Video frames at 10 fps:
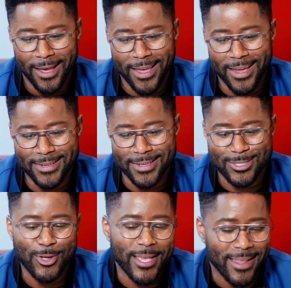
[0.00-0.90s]
And
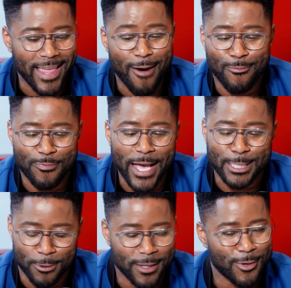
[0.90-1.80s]
so, yeah,
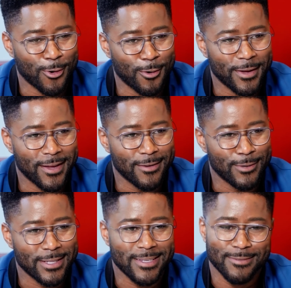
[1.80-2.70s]
that's pretty cool, man. That's
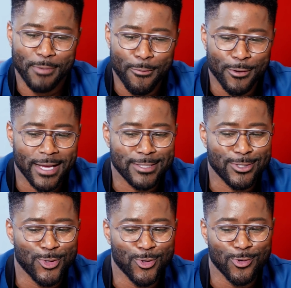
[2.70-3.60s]
dope. When people
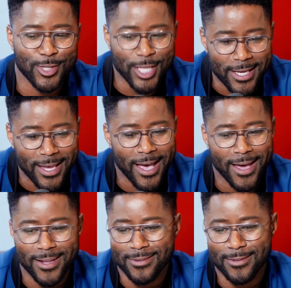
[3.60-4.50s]
that you look
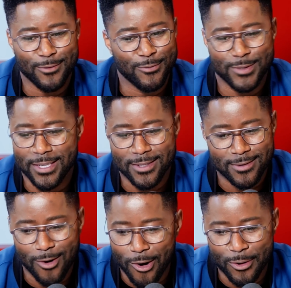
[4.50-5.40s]
at and you've
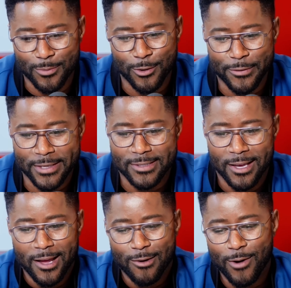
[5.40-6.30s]
seen all their movies
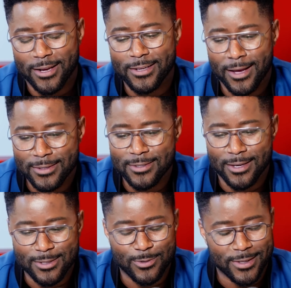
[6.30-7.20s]
recognize you,
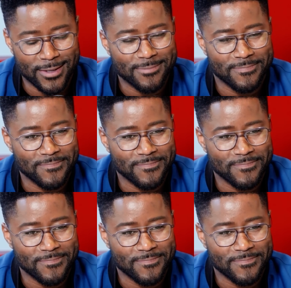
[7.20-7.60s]
that's sweet.